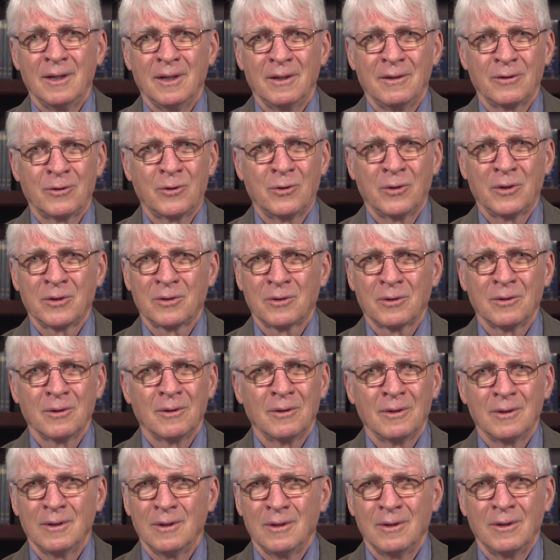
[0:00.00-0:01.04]
And of course,
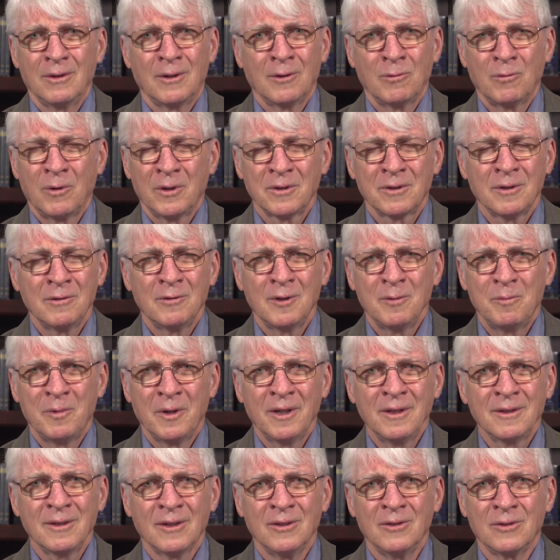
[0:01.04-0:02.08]
there wasn't
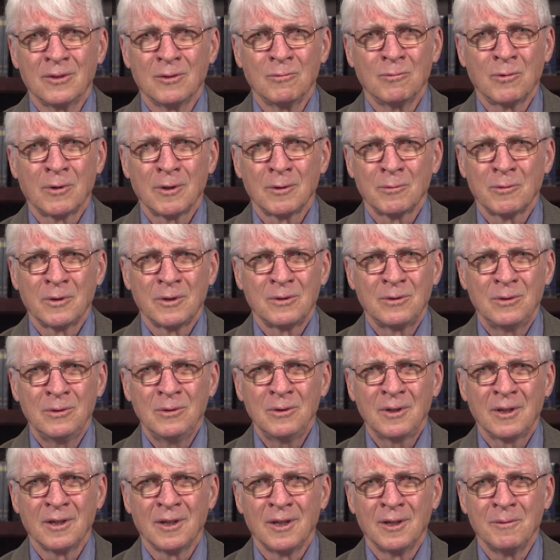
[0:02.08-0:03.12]
repentance and World War
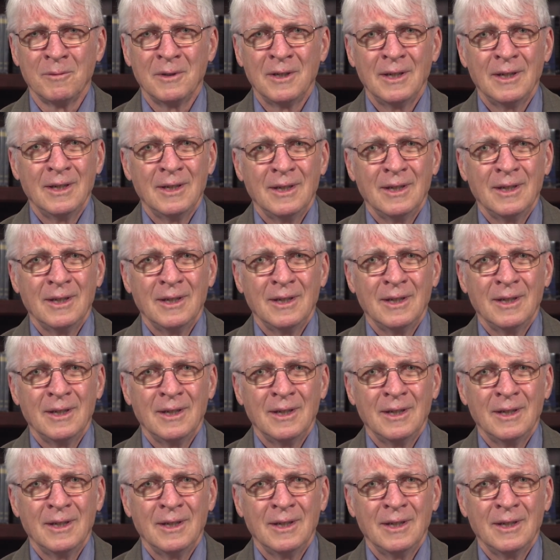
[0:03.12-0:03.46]
II came.